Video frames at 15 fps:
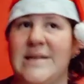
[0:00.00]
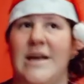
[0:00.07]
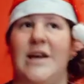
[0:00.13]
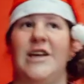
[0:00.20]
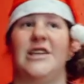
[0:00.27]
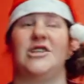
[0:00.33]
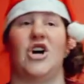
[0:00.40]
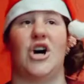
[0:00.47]
so
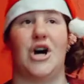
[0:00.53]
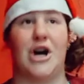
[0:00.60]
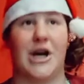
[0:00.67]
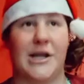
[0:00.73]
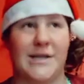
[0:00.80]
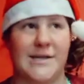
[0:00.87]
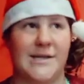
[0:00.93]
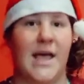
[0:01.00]
it's
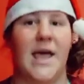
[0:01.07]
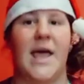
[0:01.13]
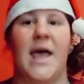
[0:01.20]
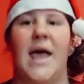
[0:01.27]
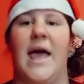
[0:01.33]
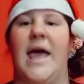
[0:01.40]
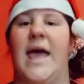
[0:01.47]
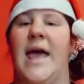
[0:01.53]
hot
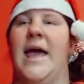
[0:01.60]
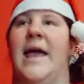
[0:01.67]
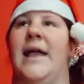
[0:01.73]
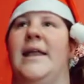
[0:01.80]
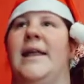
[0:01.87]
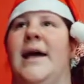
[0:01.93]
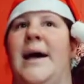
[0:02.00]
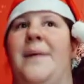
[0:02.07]

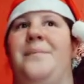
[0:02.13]
and